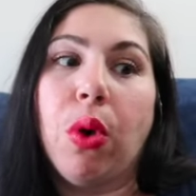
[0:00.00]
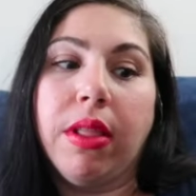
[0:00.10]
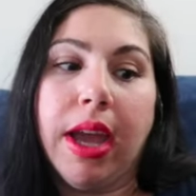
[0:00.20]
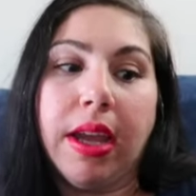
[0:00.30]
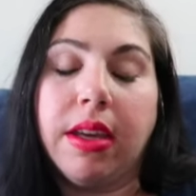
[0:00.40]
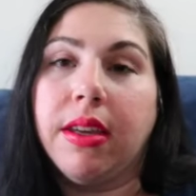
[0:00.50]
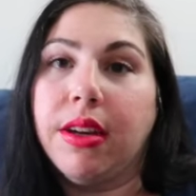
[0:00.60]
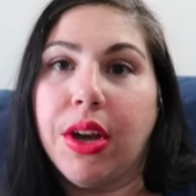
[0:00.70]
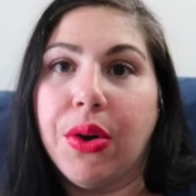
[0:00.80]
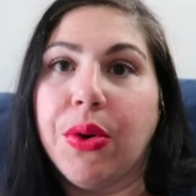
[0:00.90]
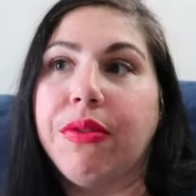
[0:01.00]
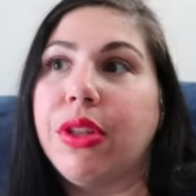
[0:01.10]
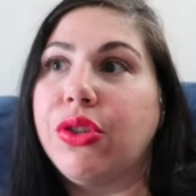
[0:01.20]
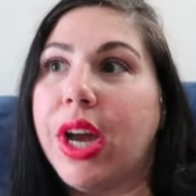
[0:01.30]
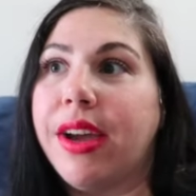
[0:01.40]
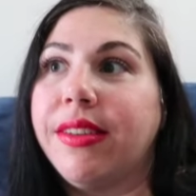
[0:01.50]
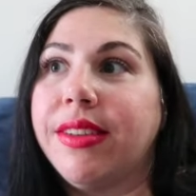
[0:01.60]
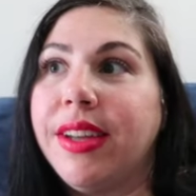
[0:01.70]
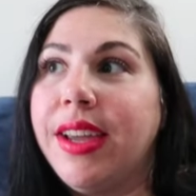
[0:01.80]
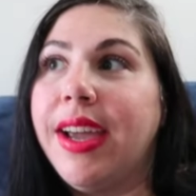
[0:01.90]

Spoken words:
or like, you know, if the child,